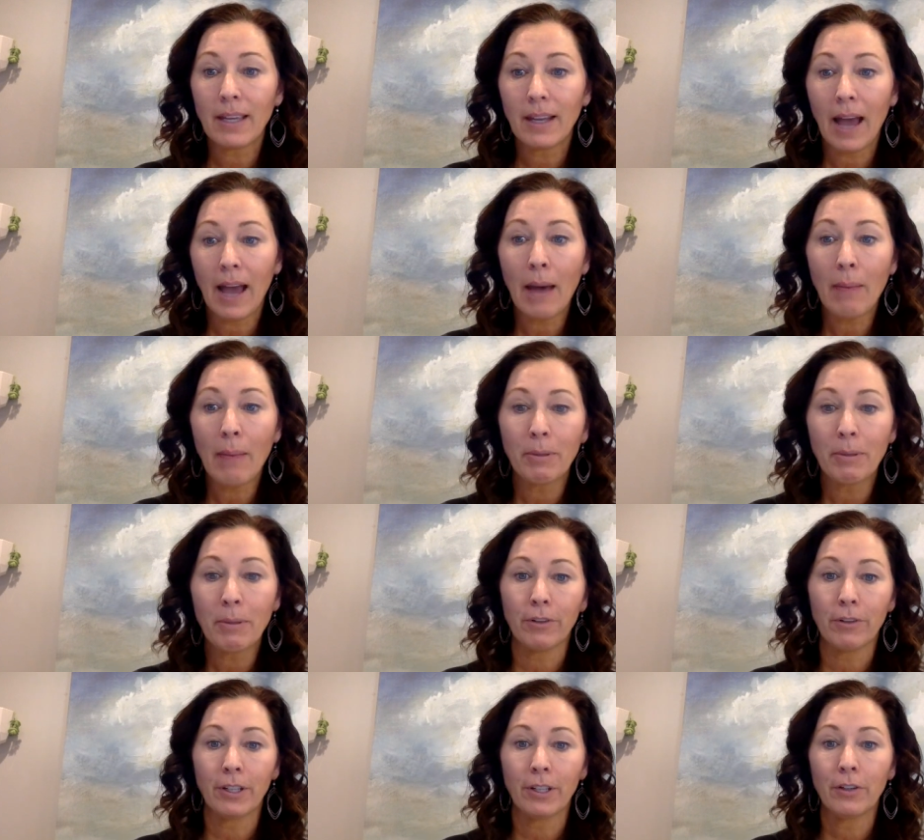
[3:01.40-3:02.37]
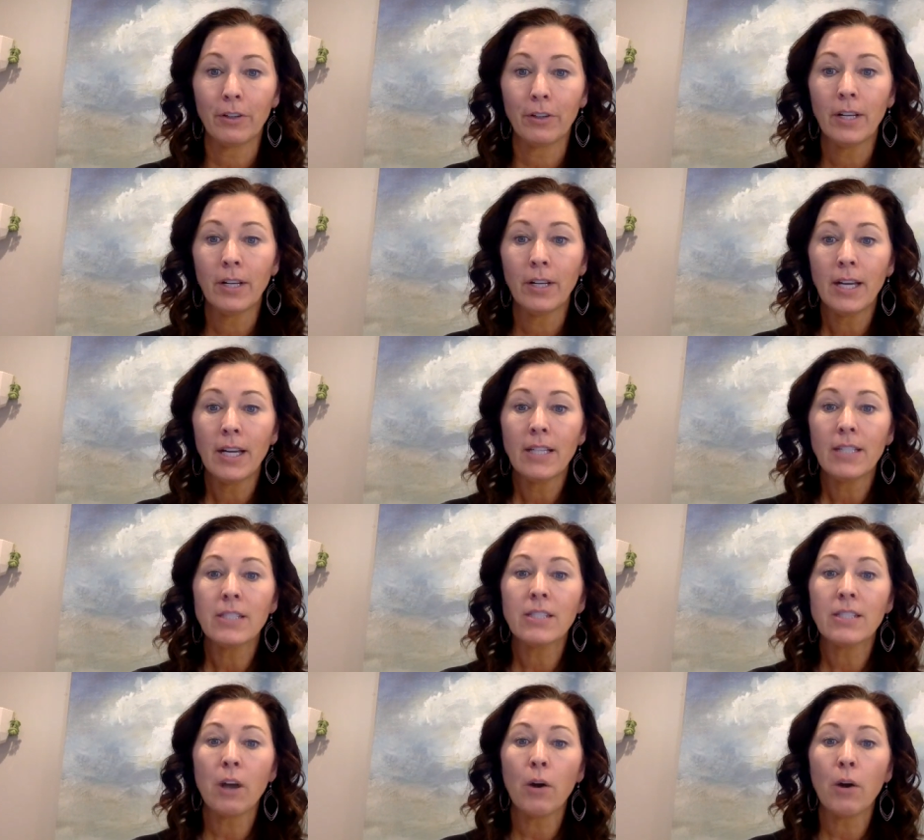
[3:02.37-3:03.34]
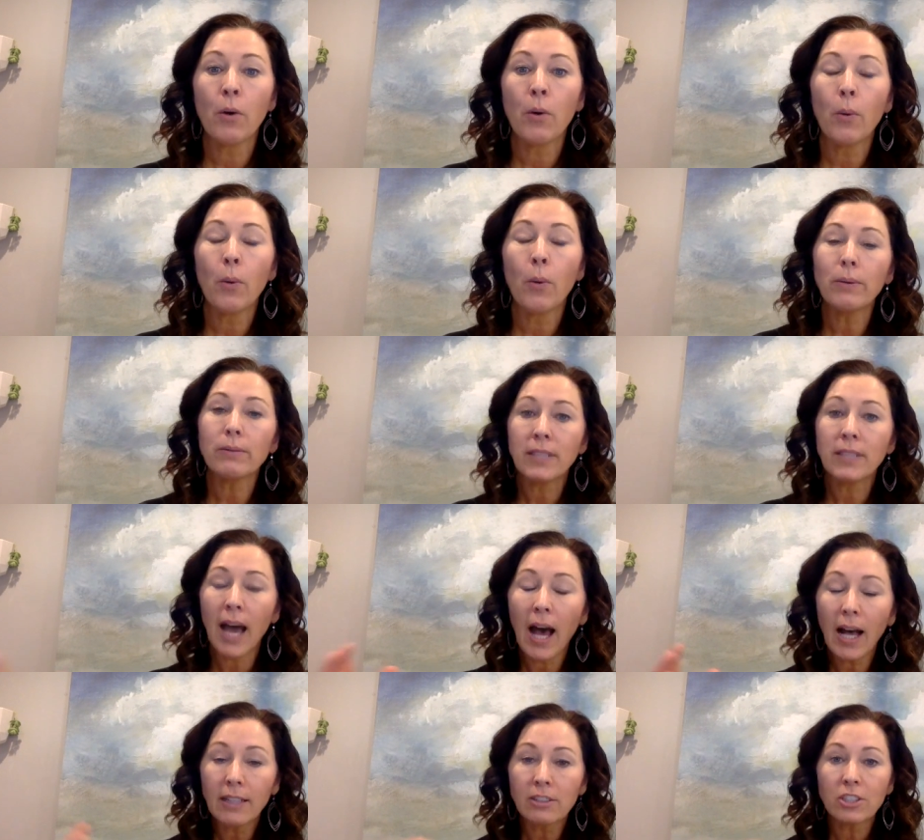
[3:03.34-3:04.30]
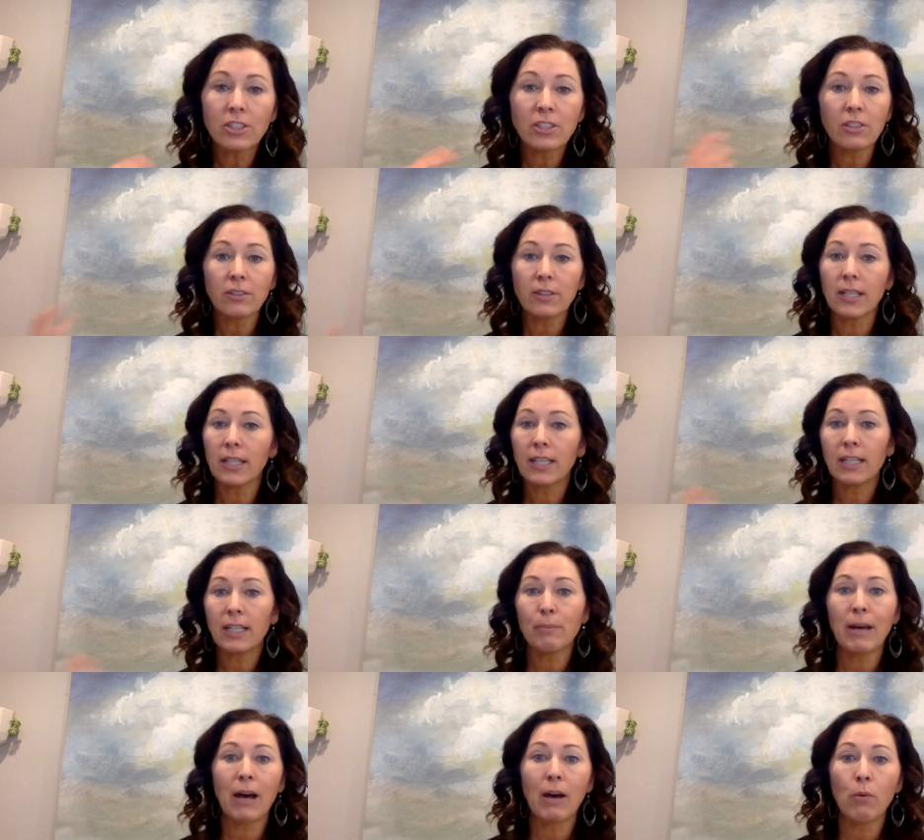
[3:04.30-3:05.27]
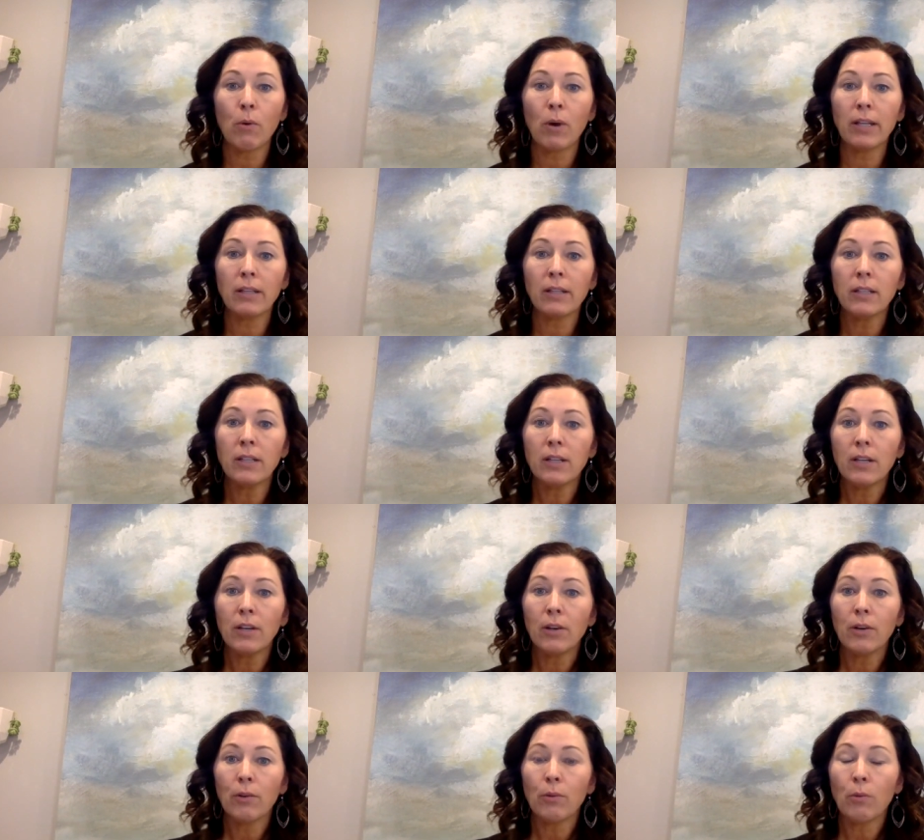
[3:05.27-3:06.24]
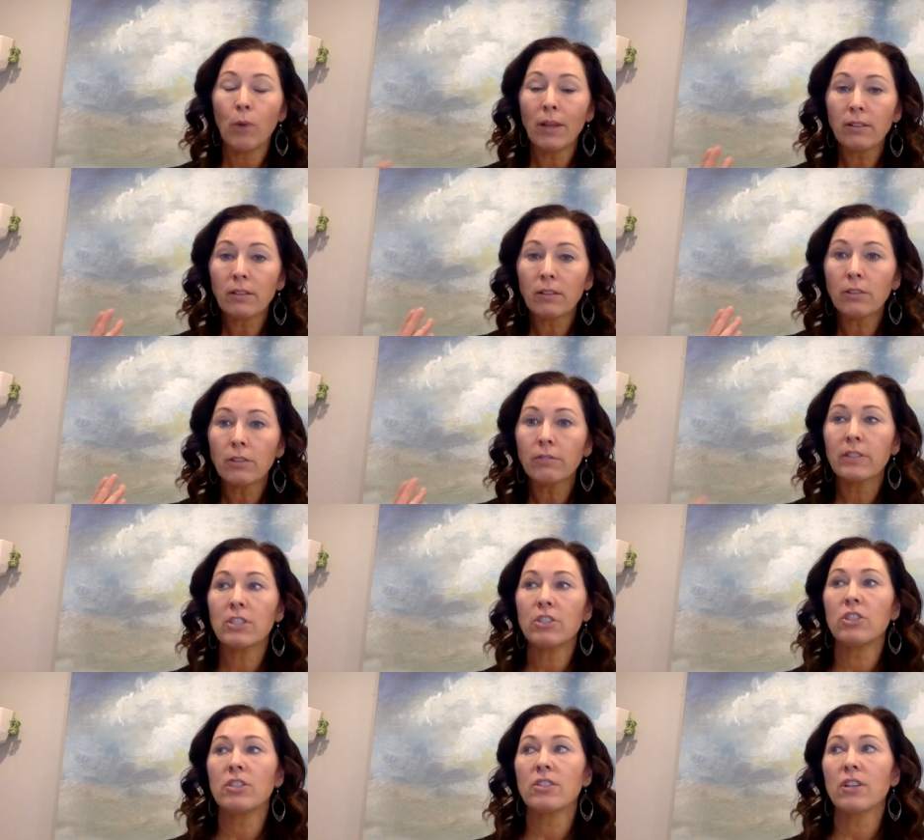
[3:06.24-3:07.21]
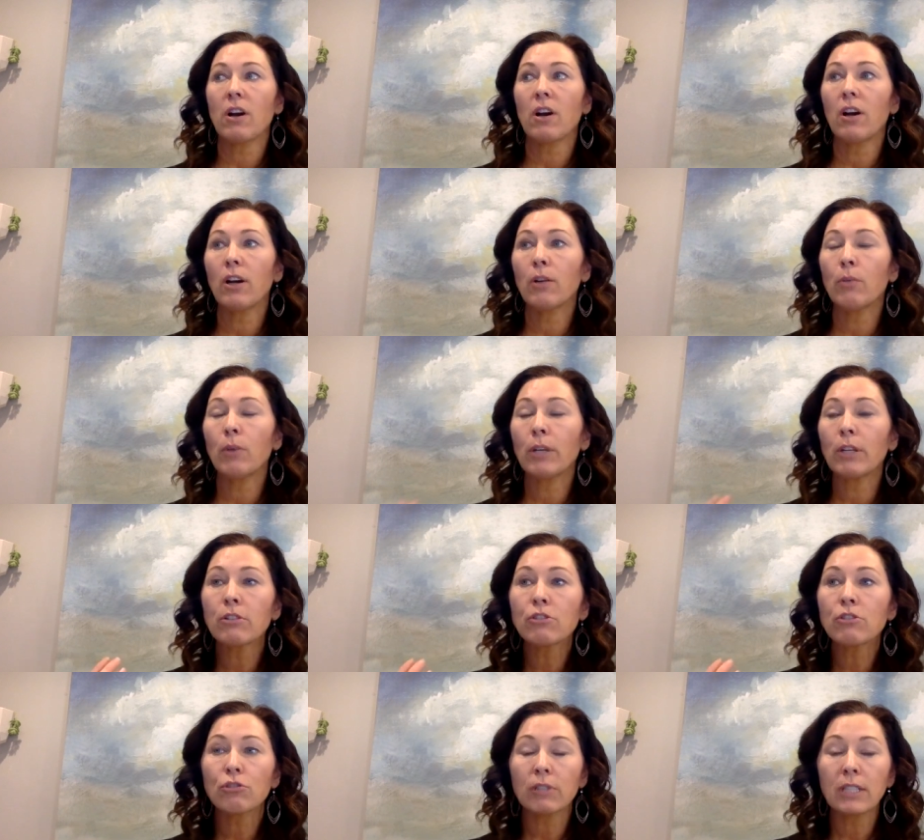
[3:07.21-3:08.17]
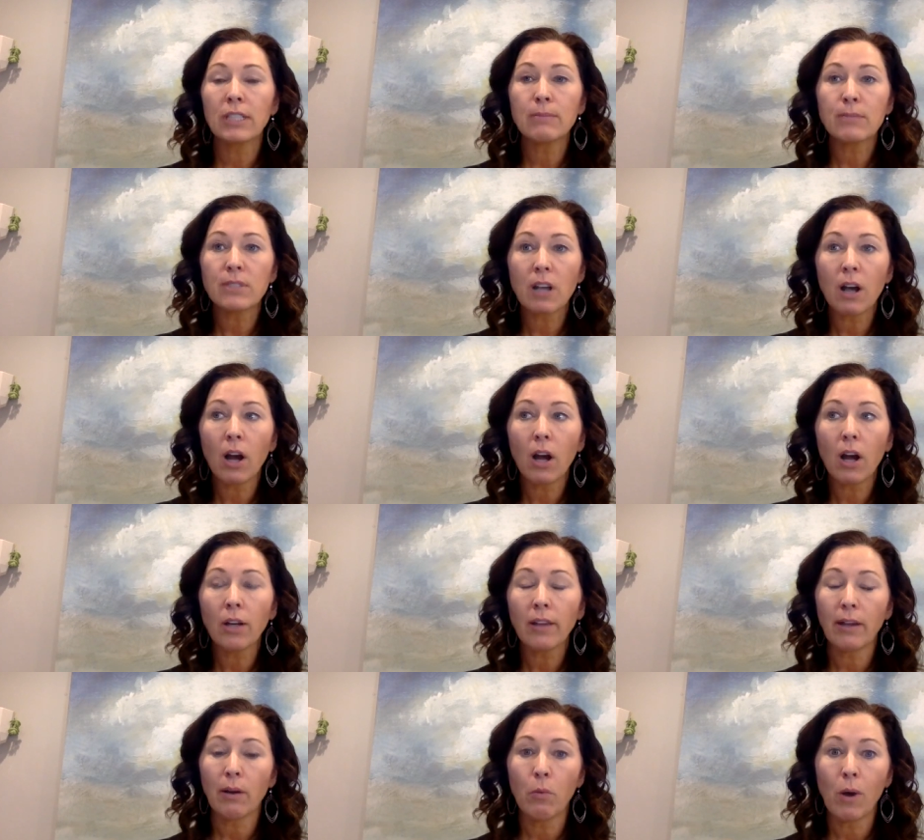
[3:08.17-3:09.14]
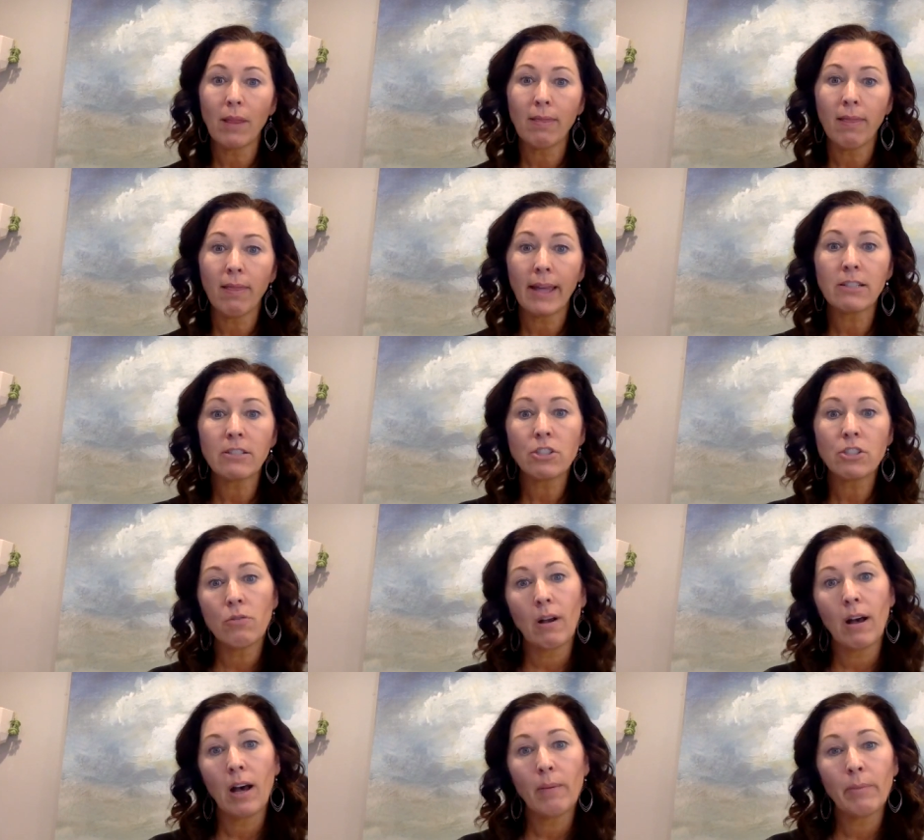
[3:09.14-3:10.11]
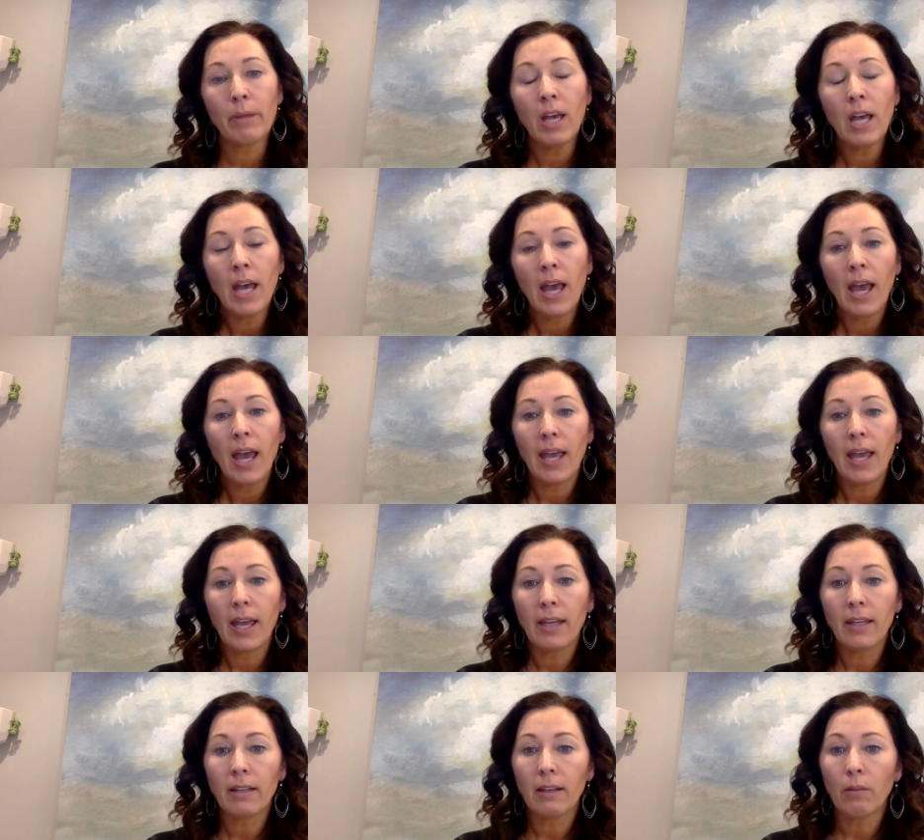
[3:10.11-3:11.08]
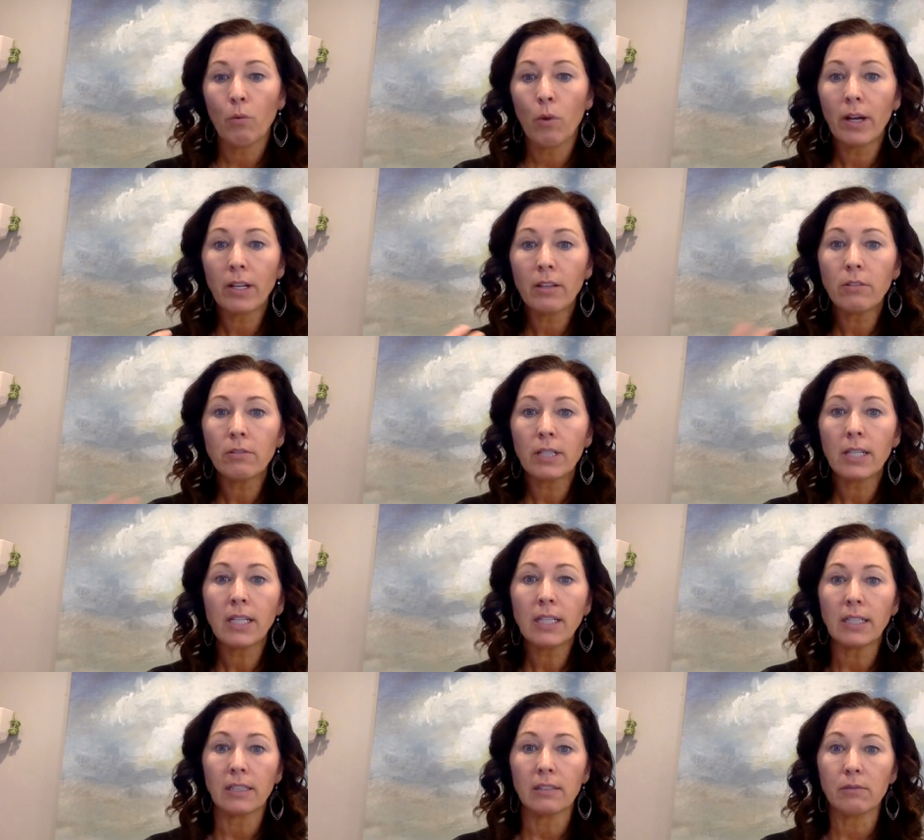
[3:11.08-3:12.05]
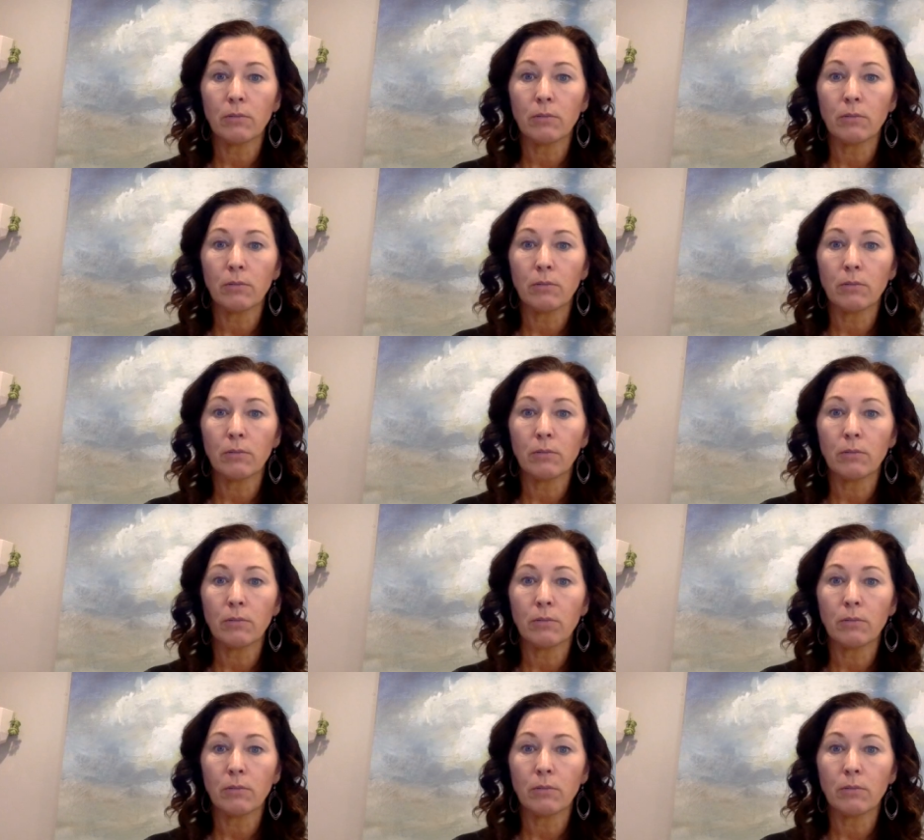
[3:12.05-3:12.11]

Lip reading: it happen for you. So yeah, just start thinking about what your visions are, what your dreams are, like what lights you up, and what do you need?